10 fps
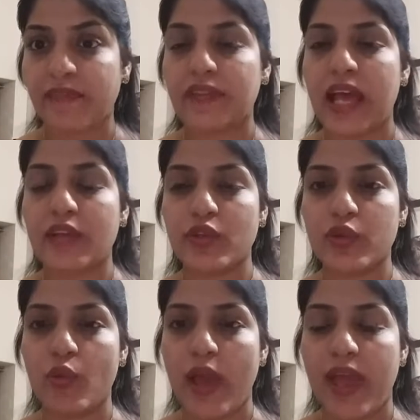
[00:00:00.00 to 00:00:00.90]
life than
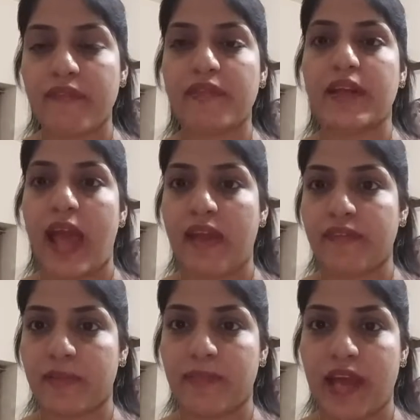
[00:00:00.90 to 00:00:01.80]
you ever
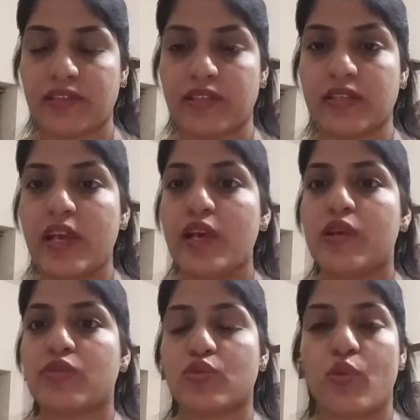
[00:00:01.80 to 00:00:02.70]
have imagined
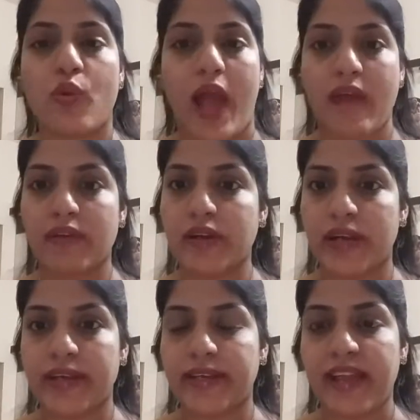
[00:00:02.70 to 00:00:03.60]
so have a
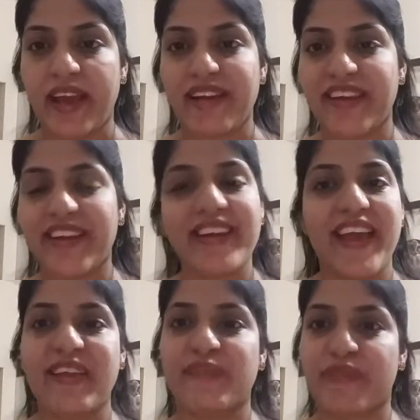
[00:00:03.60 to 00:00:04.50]
great day ahead
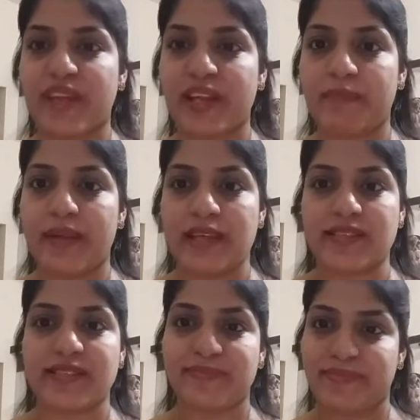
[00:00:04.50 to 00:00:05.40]
and feel
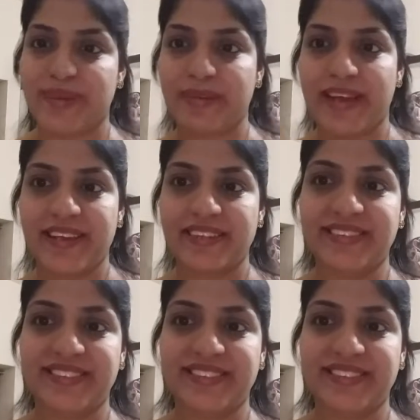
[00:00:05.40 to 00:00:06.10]
blessed bye bye